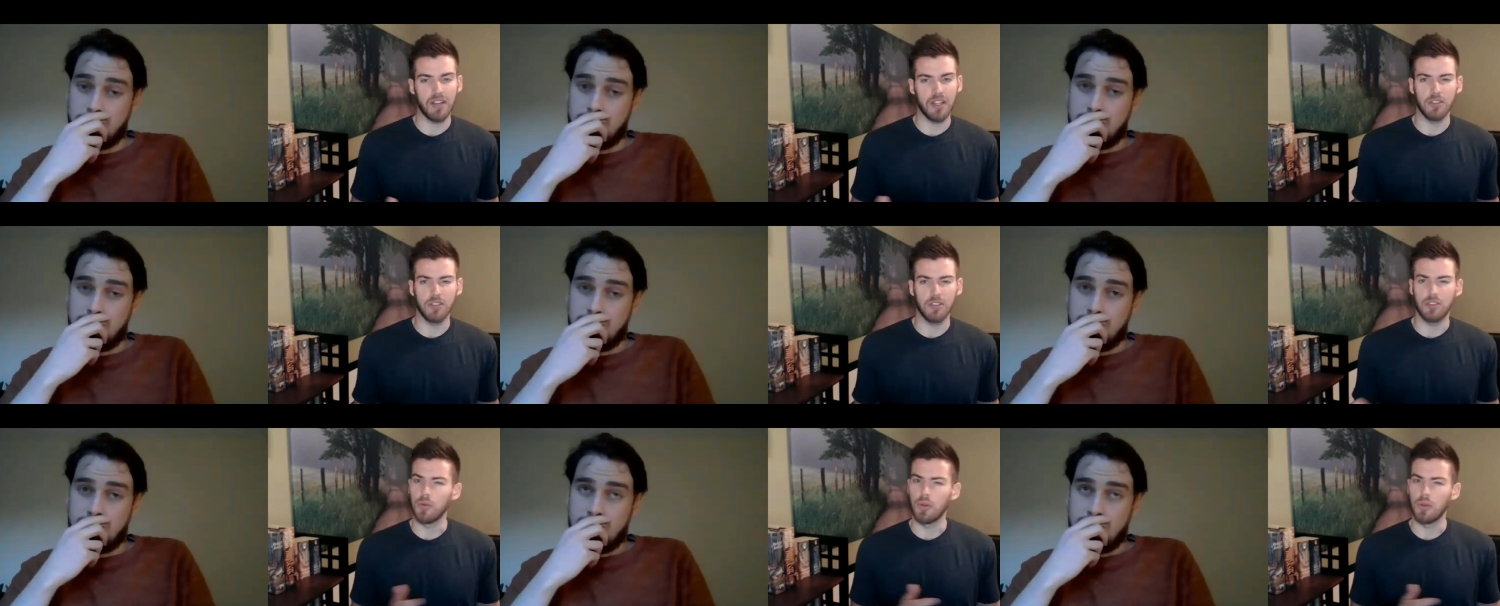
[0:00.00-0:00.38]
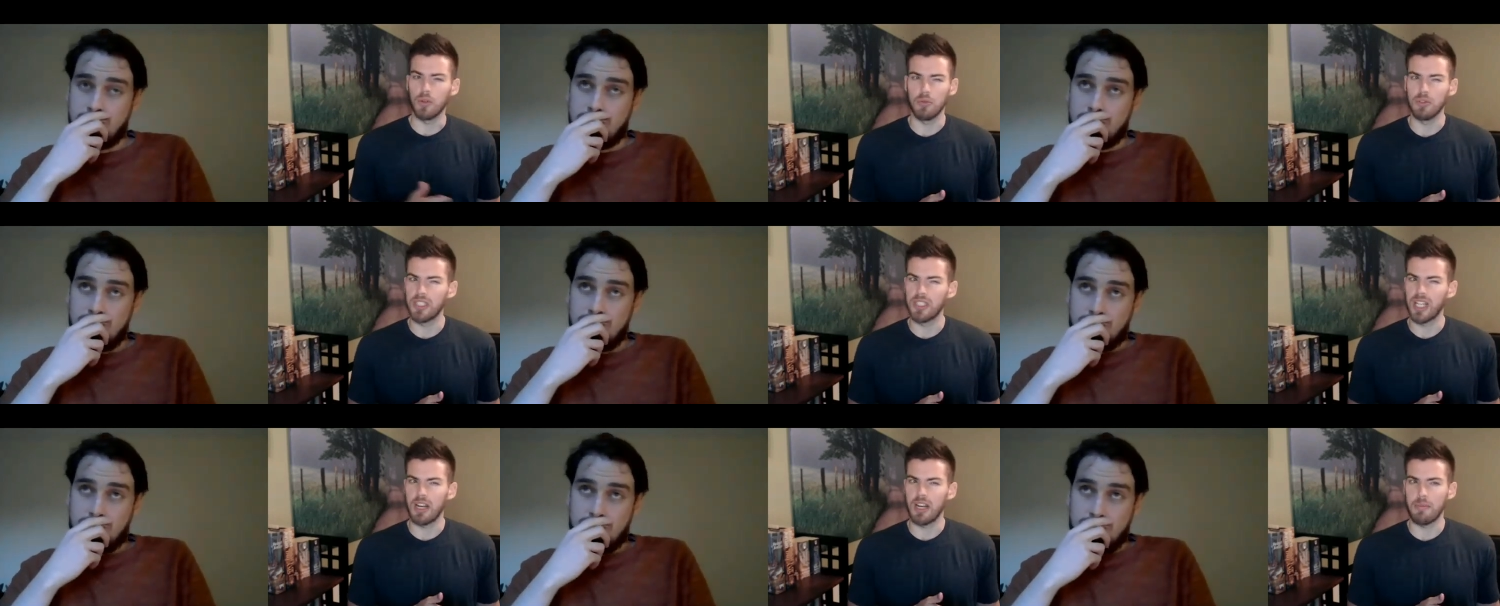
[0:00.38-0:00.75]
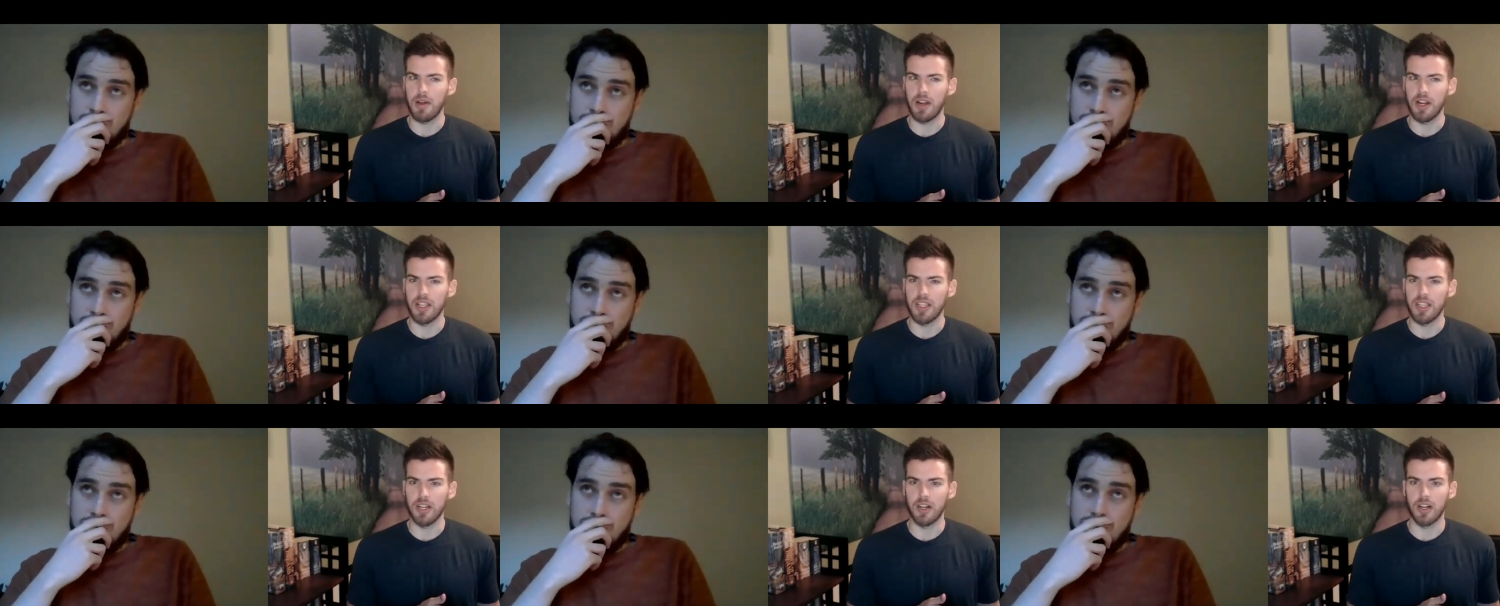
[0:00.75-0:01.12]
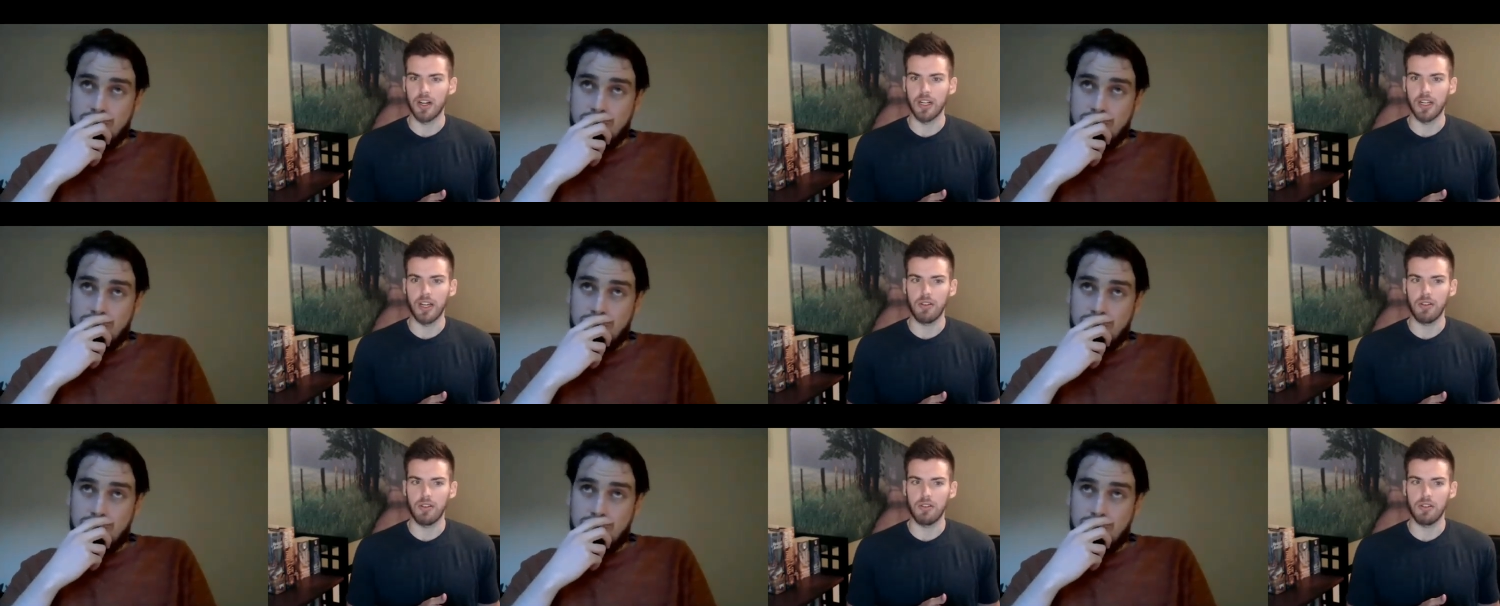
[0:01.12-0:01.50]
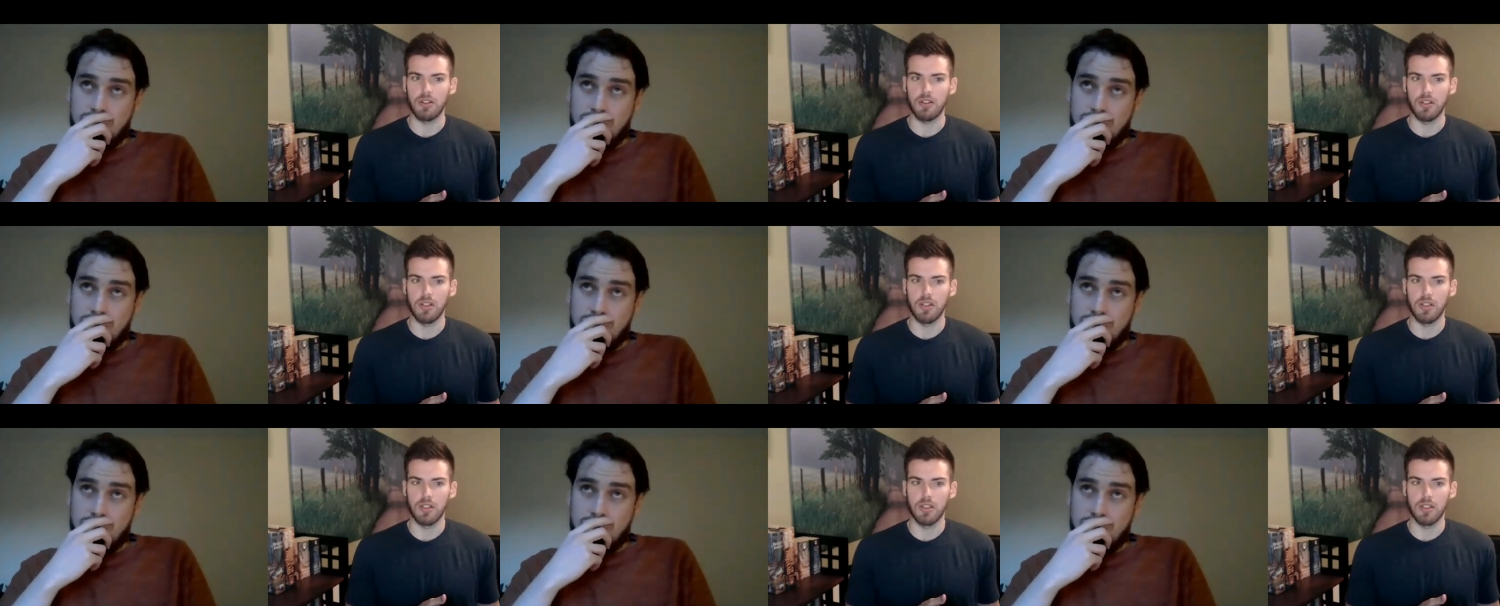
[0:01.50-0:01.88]
Speaker 1: in. So was that about a year ago?
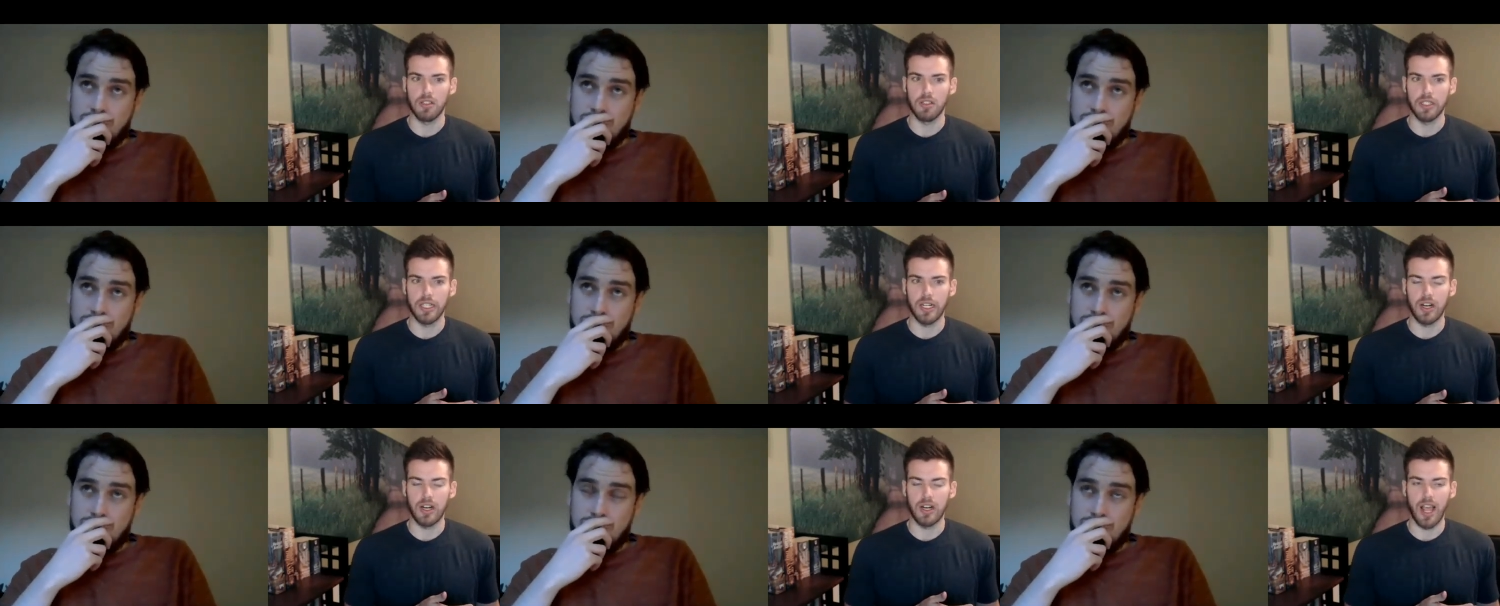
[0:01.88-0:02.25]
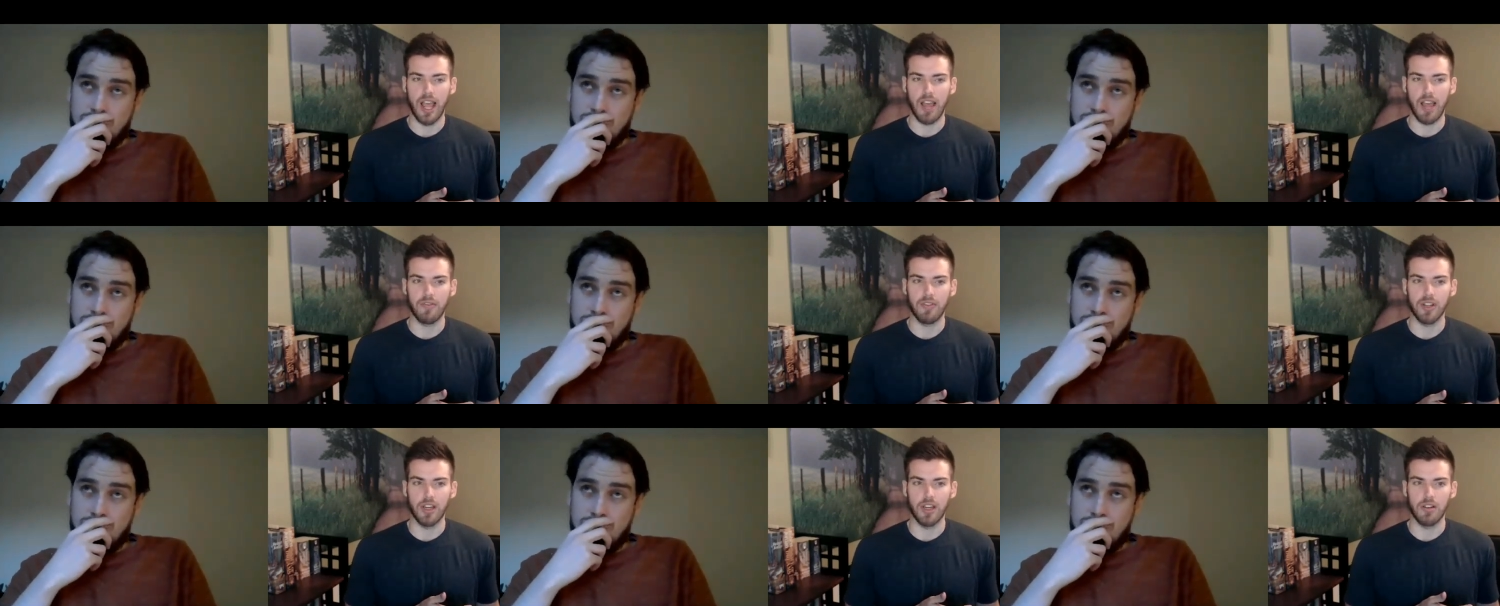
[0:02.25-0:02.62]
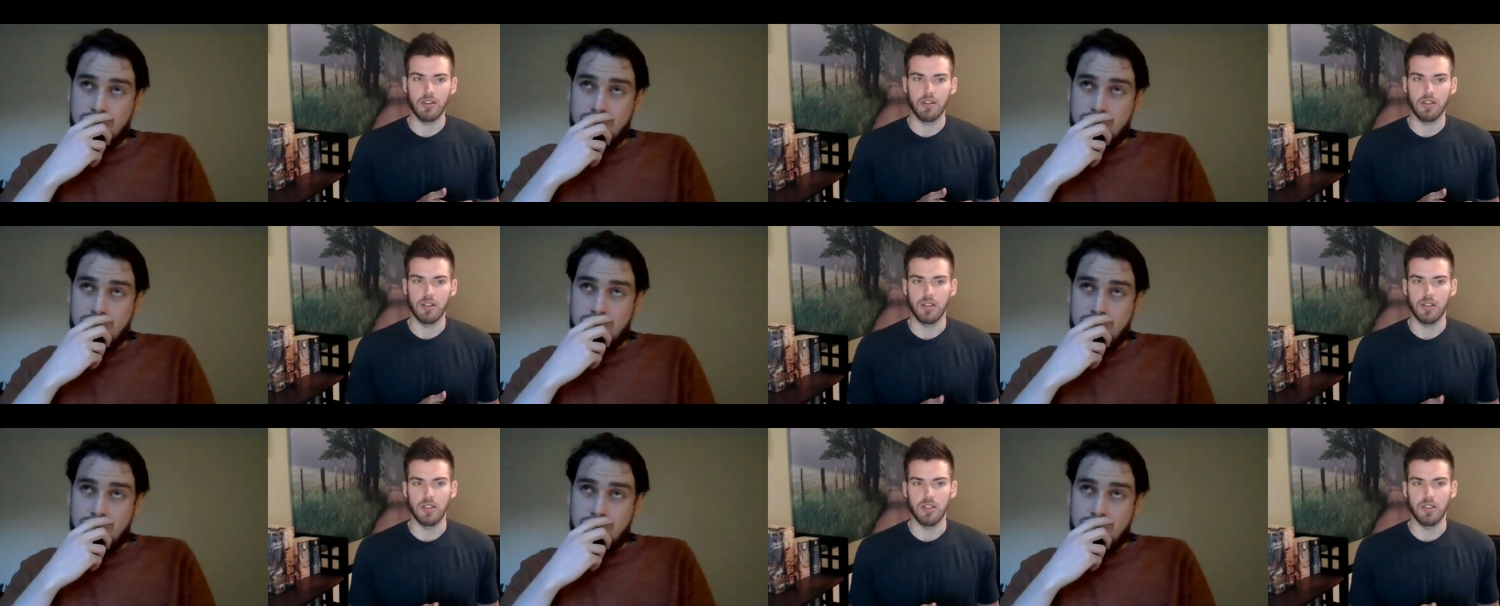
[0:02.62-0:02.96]
A year and a half ago?